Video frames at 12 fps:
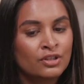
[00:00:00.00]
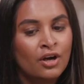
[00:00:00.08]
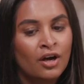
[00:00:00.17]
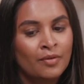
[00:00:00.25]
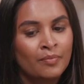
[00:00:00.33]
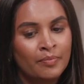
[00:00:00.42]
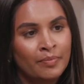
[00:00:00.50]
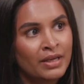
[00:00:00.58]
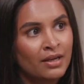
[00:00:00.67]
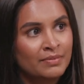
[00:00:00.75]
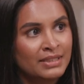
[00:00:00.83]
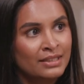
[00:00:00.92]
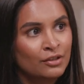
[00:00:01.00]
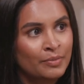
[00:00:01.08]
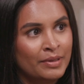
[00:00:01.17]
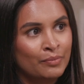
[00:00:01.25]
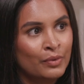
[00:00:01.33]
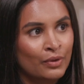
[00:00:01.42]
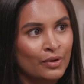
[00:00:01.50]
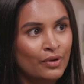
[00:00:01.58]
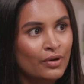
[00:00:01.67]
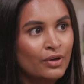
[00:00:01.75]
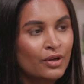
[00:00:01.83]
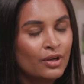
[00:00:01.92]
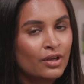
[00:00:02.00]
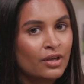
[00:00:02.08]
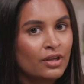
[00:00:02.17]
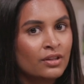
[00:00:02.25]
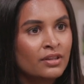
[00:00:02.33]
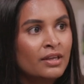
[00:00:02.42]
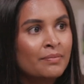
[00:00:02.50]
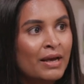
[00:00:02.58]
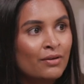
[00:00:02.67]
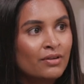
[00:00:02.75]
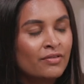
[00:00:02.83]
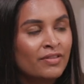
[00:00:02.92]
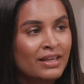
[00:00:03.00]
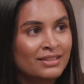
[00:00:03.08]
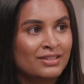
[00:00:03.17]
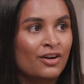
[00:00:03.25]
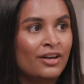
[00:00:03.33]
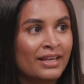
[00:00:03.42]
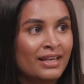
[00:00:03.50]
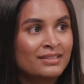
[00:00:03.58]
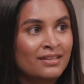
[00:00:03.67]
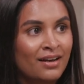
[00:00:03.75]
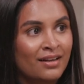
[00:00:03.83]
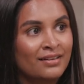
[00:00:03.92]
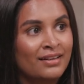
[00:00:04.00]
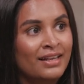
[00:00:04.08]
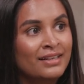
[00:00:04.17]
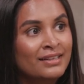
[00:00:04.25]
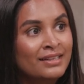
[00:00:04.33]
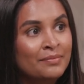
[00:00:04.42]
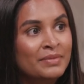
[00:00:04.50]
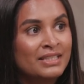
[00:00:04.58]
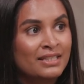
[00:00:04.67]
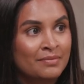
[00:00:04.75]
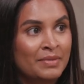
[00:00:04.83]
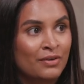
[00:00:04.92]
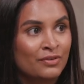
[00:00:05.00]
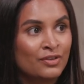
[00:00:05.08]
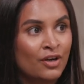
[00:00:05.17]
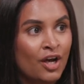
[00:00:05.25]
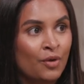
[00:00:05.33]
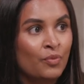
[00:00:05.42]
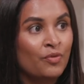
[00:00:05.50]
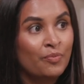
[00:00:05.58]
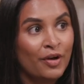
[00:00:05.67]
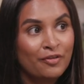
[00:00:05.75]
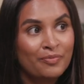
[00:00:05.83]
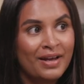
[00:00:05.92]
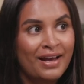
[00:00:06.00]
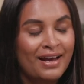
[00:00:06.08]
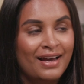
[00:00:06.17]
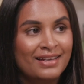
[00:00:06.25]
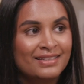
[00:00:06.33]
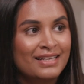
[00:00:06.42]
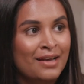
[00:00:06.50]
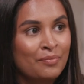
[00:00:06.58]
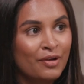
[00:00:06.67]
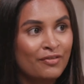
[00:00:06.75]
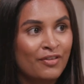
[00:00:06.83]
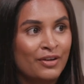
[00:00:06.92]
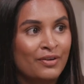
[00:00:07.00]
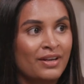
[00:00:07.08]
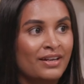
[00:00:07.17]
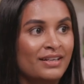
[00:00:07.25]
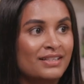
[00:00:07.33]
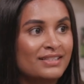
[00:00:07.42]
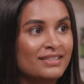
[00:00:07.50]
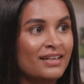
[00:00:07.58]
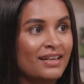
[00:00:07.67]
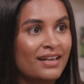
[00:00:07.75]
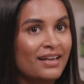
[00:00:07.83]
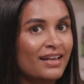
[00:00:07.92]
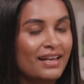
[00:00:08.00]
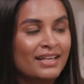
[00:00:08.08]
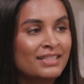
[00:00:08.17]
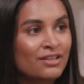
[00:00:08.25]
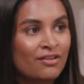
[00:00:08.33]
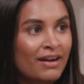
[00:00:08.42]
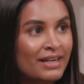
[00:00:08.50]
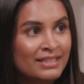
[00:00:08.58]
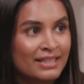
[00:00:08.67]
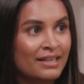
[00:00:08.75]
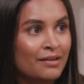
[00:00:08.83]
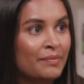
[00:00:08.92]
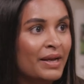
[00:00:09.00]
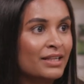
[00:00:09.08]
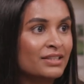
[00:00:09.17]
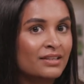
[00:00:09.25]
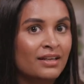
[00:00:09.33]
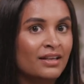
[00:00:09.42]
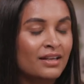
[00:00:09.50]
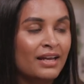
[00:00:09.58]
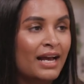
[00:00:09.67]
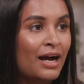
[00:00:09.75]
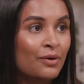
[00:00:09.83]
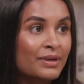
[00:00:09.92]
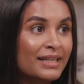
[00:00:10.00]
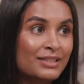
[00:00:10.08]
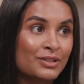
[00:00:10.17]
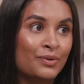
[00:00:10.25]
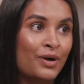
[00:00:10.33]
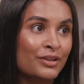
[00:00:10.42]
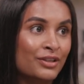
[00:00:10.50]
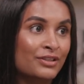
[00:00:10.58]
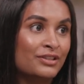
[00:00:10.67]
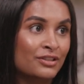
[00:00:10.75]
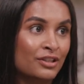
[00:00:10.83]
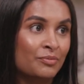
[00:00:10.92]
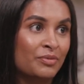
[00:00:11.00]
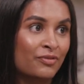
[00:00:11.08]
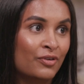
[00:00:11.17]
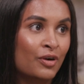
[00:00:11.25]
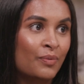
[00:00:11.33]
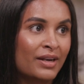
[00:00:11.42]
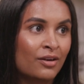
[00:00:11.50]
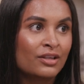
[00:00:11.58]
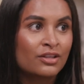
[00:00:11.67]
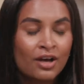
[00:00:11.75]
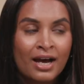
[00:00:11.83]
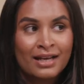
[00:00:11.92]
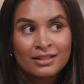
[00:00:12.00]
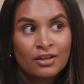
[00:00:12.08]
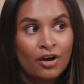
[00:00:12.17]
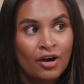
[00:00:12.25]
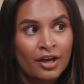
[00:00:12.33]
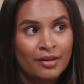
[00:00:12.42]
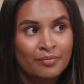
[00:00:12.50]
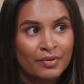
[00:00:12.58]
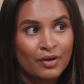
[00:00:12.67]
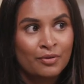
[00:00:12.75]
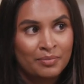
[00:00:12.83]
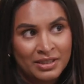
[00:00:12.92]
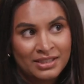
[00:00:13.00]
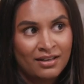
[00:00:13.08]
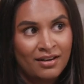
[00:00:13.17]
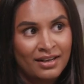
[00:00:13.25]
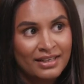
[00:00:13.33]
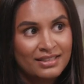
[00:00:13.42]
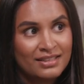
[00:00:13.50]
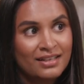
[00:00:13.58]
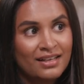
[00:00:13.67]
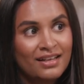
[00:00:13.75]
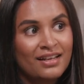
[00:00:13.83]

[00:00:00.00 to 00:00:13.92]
your time becomes a little bit more, the amount of things that I get done in a limited amount of time with both my hands and my focus is crazy compared to how little I used to do before, when like I had time on my side.